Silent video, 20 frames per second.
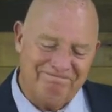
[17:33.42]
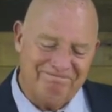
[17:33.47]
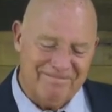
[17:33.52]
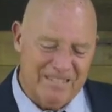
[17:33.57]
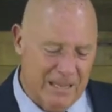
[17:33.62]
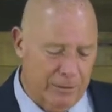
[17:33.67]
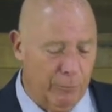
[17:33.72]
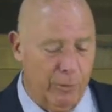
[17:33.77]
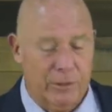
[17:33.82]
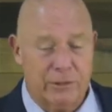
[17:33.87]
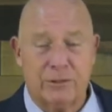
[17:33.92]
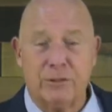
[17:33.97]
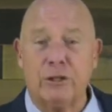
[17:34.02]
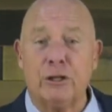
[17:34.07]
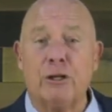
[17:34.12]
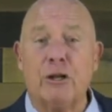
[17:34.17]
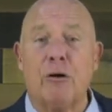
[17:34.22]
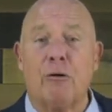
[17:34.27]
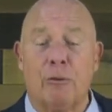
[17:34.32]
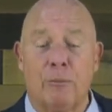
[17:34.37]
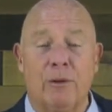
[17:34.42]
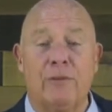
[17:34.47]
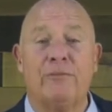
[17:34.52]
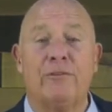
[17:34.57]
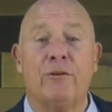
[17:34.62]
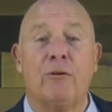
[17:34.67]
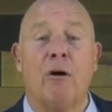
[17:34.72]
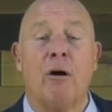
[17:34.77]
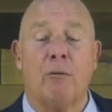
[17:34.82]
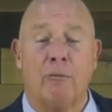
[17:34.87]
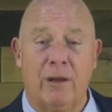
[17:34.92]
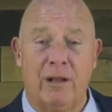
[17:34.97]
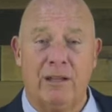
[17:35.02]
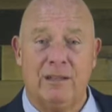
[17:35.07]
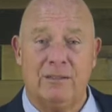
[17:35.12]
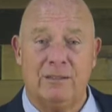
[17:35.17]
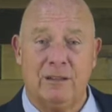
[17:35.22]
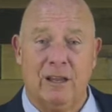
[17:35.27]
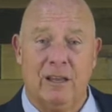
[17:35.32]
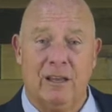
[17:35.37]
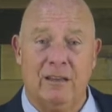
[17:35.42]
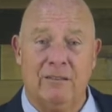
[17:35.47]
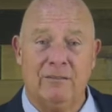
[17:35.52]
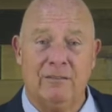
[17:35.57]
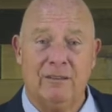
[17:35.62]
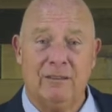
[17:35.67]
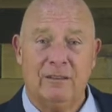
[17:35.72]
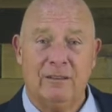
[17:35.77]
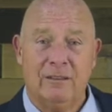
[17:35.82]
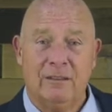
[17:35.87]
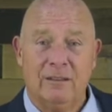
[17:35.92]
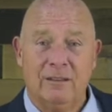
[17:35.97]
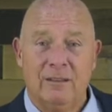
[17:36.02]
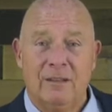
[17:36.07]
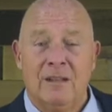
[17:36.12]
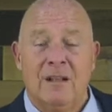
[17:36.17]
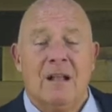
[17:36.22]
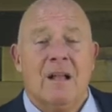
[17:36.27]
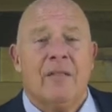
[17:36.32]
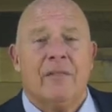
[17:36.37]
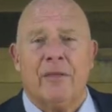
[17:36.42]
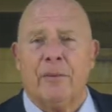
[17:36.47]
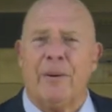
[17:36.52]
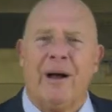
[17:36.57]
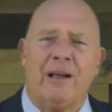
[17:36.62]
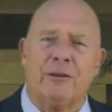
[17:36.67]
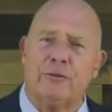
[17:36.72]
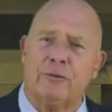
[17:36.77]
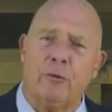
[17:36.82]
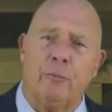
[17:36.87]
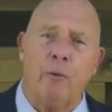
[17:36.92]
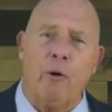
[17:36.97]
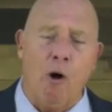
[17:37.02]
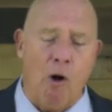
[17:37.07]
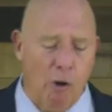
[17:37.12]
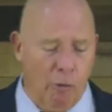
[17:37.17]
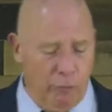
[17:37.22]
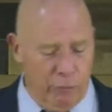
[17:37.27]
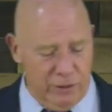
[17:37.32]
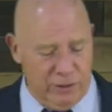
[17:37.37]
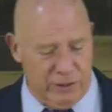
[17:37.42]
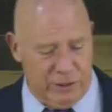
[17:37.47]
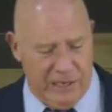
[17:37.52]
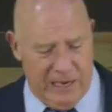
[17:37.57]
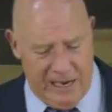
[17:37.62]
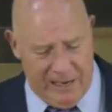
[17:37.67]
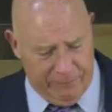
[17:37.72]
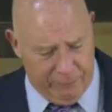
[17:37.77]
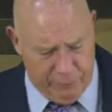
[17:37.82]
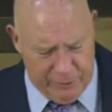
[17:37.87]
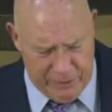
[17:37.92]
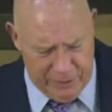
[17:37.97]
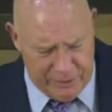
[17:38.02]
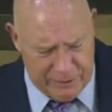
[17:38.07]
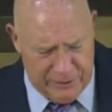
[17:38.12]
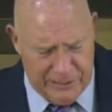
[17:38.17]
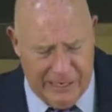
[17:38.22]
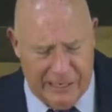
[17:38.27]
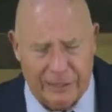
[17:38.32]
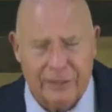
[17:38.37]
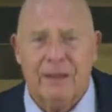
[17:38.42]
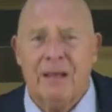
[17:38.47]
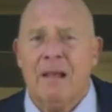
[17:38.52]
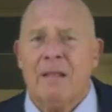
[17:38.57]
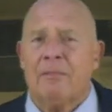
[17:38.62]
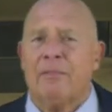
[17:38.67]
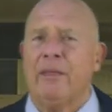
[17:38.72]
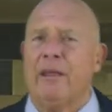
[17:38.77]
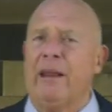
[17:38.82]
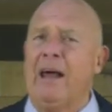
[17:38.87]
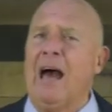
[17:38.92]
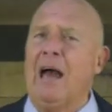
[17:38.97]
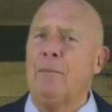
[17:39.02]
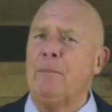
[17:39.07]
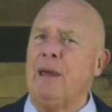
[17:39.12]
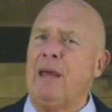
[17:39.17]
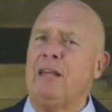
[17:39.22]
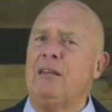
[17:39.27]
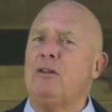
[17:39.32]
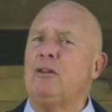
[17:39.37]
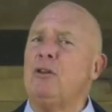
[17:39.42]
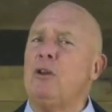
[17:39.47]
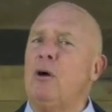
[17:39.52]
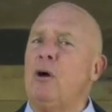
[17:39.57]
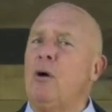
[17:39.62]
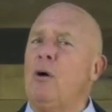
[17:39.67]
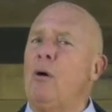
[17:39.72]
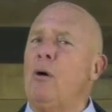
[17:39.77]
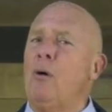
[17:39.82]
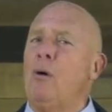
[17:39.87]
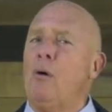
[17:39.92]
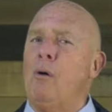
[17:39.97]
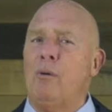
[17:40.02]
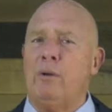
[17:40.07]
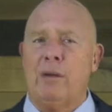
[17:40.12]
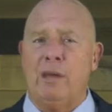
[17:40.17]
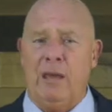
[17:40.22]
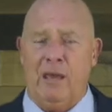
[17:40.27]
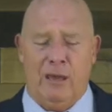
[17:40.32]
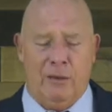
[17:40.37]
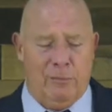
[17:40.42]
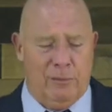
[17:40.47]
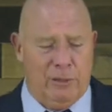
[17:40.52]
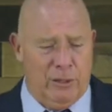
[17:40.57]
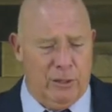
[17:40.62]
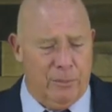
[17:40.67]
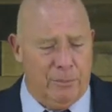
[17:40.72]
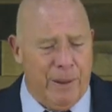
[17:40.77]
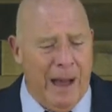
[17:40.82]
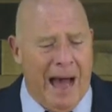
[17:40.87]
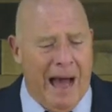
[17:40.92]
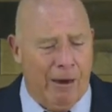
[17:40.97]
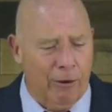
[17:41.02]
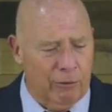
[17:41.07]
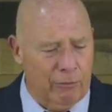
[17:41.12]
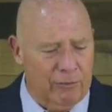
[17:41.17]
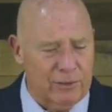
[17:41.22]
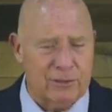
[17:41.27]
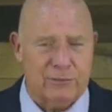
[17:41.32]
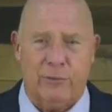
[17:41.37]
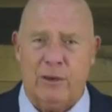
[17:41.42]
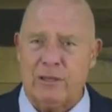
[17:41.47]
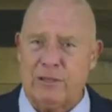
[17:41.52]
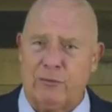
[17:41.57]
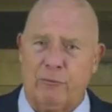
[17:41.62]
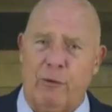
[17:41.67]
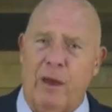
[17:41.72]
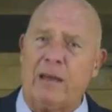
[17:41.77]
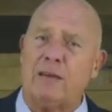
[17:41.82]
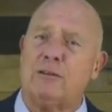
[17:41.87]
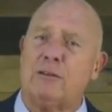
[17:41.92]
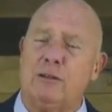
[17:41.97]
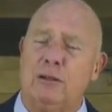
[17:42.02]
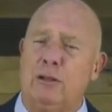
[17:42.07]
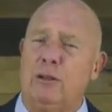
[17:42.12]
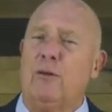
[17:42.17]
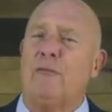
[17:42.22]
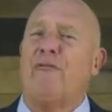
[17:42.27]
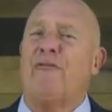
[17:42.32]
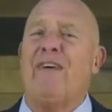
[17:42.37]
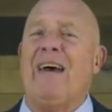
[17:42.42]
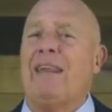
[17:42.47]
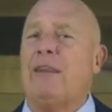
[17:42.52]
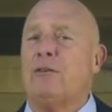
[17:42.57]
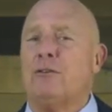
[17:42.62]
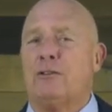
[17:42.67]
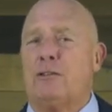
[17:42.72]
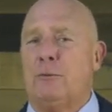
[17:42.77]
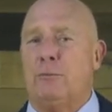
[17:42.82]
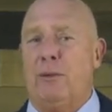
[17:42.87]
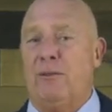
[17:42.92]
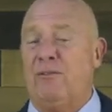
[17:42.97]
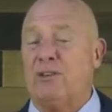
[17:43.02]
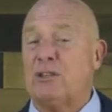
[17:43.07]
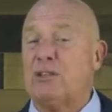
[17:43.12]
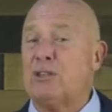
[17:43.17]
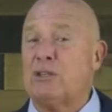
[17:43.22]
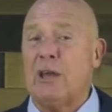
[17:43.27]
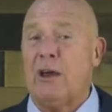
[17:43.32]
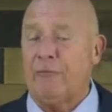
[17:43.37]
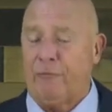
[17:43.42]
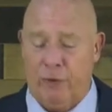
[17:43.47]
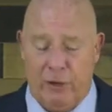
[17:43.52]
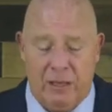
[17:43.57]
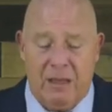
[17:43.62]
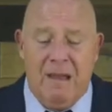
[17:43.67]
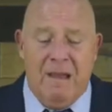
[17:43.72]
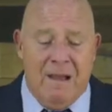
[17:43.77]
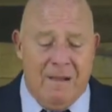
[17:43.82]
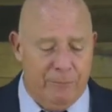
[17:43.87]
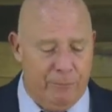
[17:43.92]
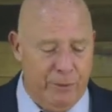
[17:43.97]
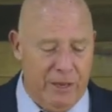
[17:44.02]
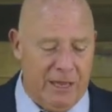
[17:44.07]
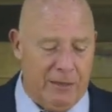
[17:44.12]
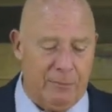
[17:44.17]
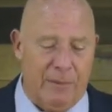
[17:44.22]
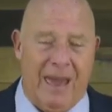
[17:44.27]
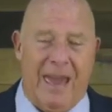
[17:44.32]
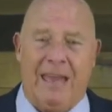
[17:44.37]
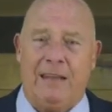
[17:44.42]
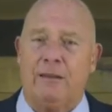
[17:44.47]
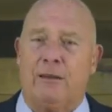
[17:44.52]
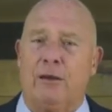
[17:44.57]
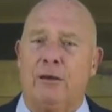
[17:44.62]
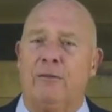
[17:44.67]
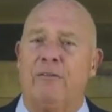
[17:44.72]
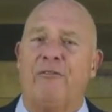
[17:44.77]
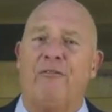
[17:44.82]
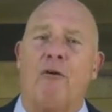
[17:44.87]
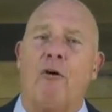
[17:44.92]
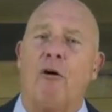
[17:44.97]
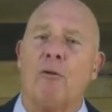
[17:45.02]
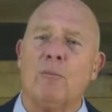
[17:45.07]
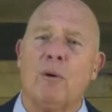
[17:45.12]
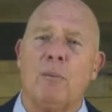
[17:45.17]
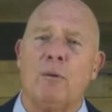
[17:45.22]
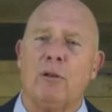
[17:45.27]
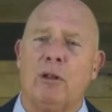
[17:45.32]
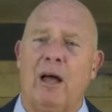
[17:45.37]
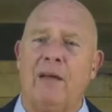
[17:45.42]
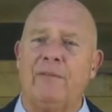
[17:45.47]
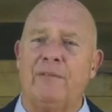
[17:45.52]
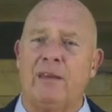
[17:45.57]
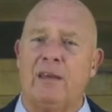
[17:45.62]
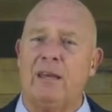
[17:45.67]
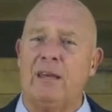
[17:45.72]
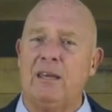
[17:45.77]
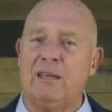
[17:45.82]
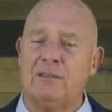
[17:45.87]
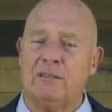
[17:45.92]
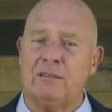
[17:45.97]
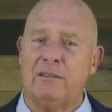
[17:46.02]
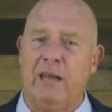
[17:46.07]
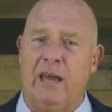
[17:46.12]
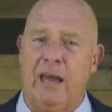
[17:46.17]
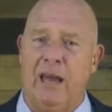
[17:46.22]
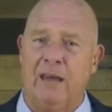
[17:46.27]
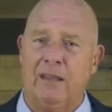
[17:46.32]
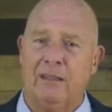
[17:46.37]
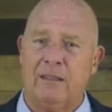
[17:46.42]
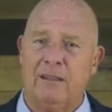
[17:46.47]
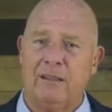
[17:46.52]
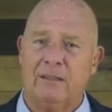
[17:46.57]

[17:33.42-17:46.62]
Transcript: He wants you to know him if you're already saved. The Apostle Paul was saved when he said, That I may know him and the power of his resurrection and the fellowship of his suffering, being made conformable unto his death